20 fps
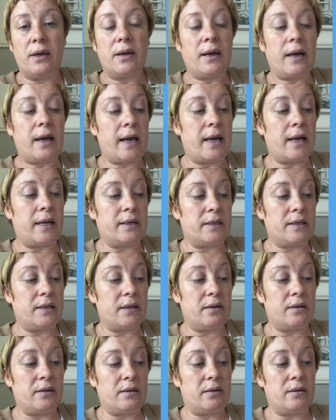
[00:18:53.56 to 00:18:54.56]
And
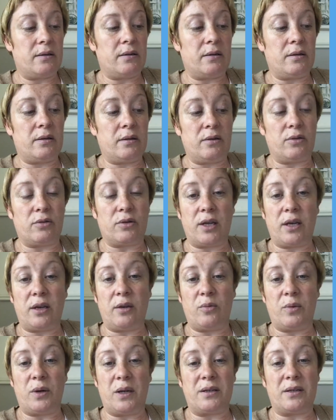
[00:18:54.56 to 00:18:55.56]
you think,
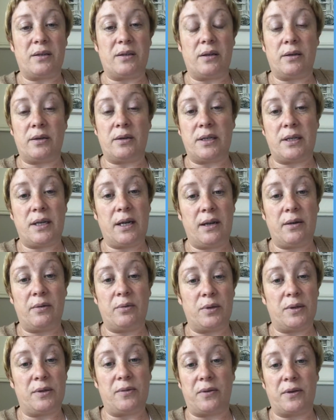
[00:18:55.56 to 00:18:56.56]
well, it
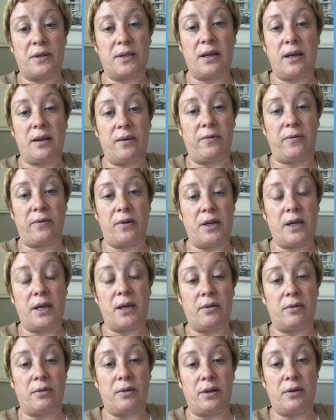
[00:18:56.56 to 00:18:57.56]
was for sale for a
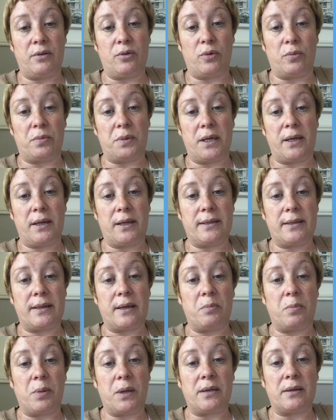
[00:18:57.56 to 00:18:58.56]
year and nobody else
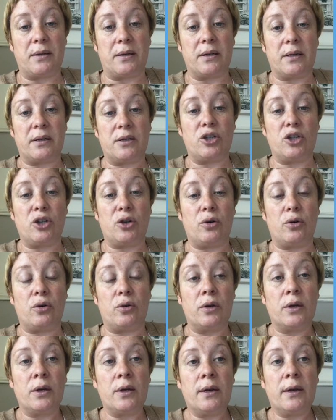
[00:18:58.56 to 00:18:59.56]
had bid on it,
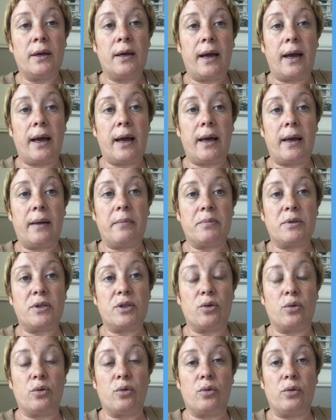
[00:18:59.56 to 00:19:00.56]

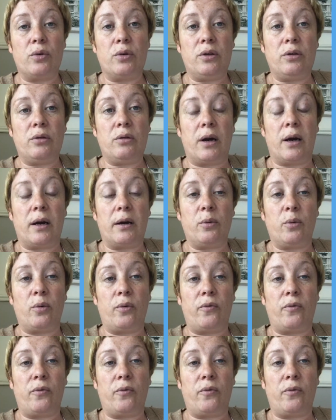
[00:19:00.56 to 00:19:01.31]
So I would